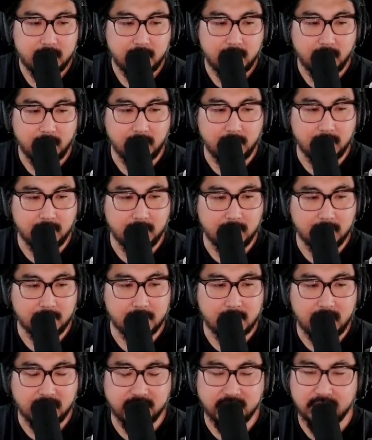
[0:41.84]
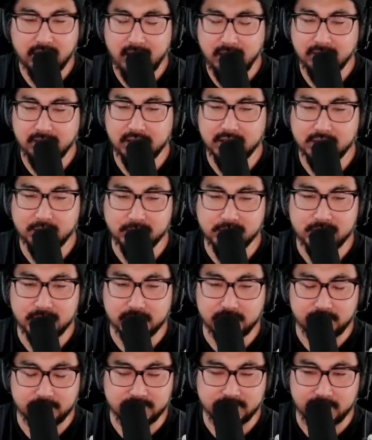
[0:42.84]
And I thought this was
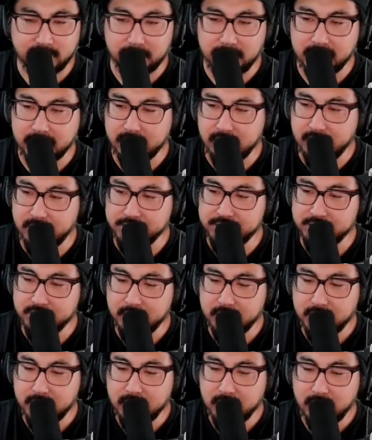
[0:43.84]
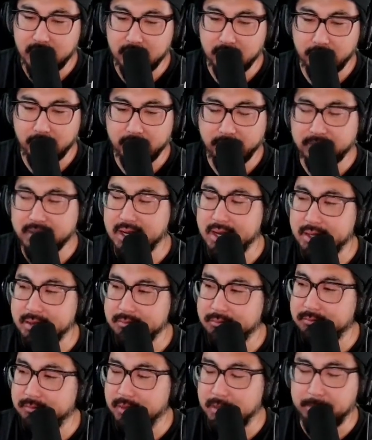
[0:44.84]
interesting because uh, we've
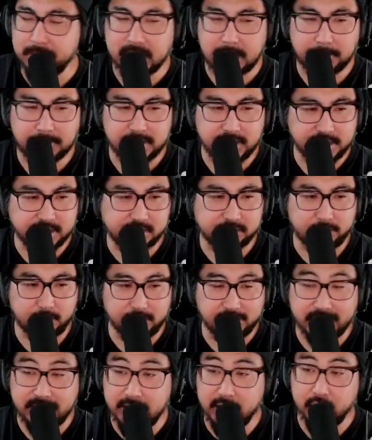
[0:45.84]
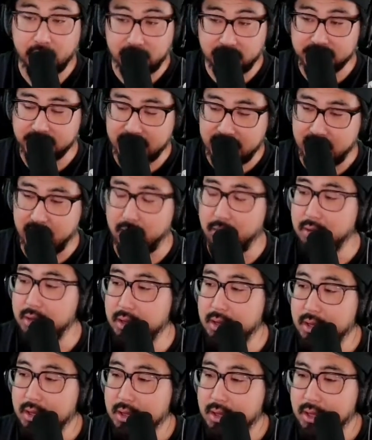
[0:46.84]
done Flippy updates for years now,
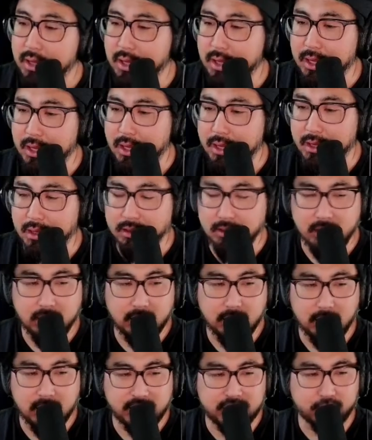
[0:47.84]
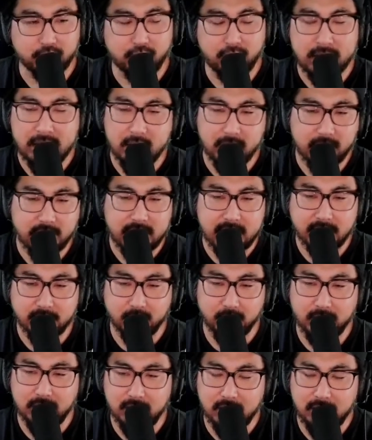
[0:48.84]
and it's rare
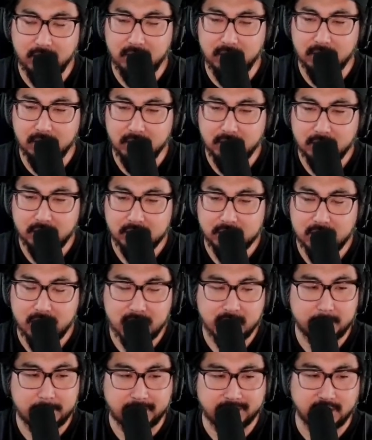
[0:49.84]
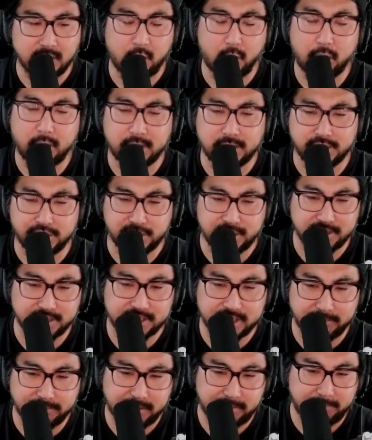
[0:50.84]
that we talk about the
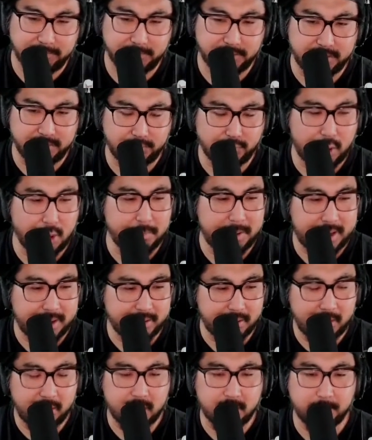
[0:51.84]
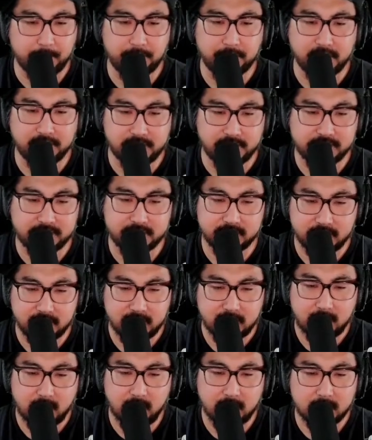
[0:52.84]
origins of the, the robot arm, but this
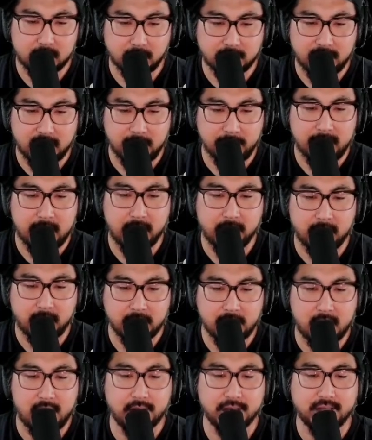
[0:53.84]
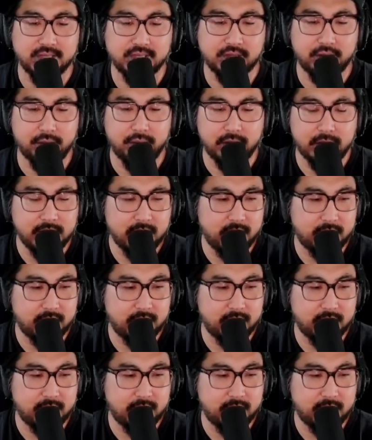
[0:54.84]
article came out on August 30th,